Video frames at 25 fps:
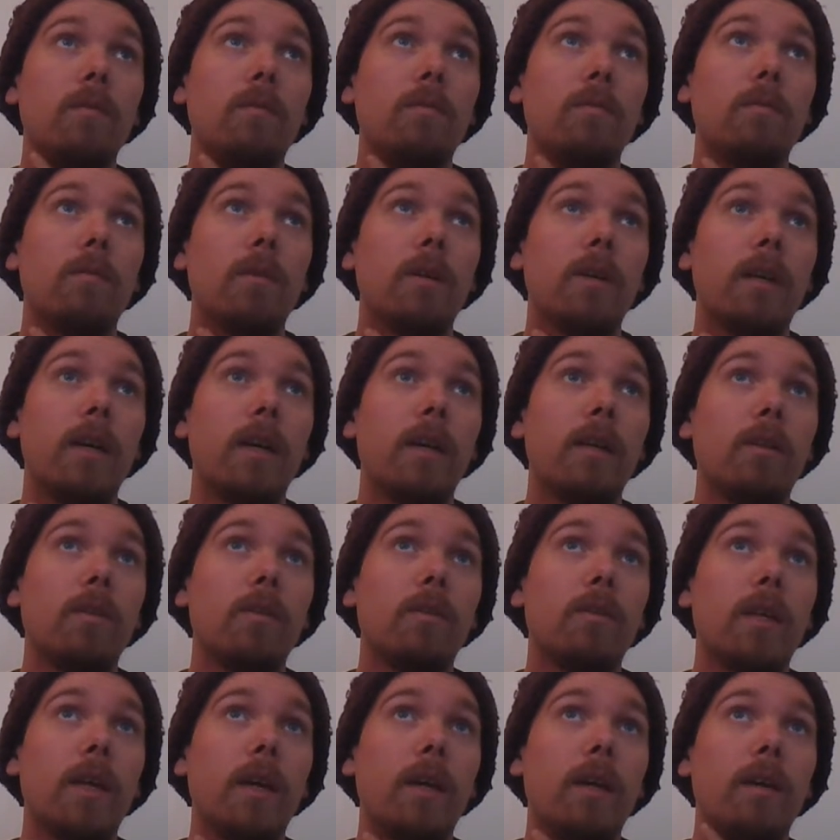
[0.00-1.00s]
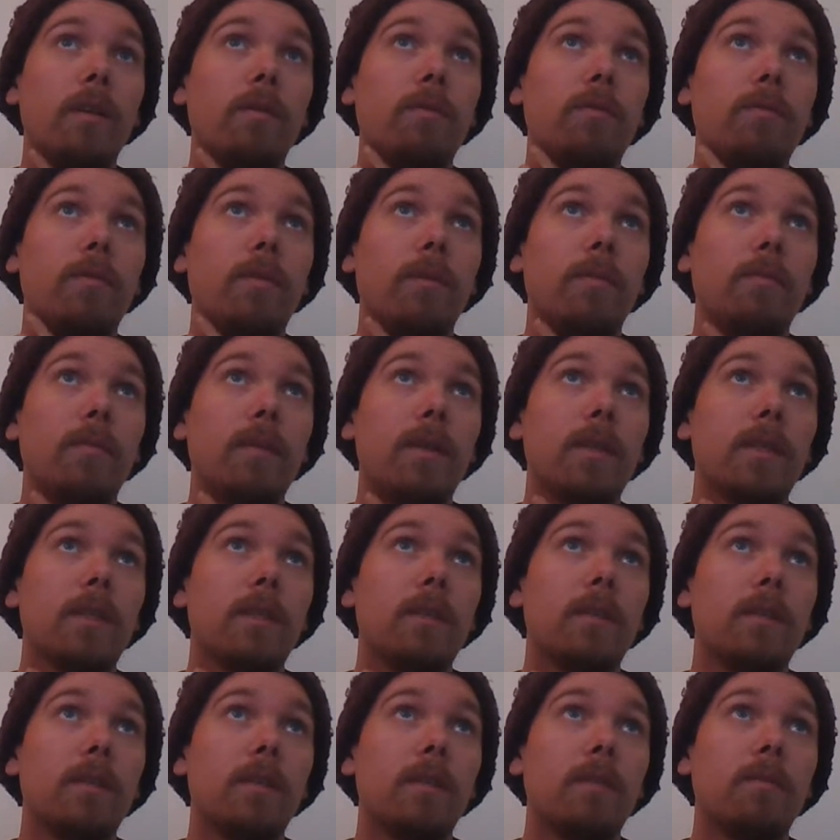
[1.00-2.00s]
when I look at it from
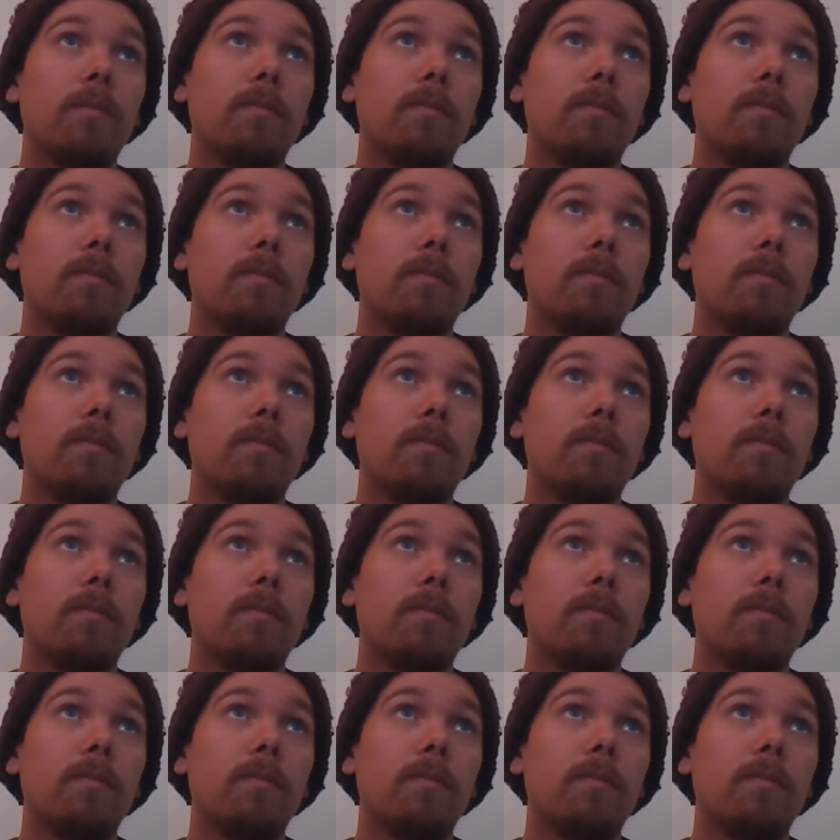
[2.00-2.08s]
this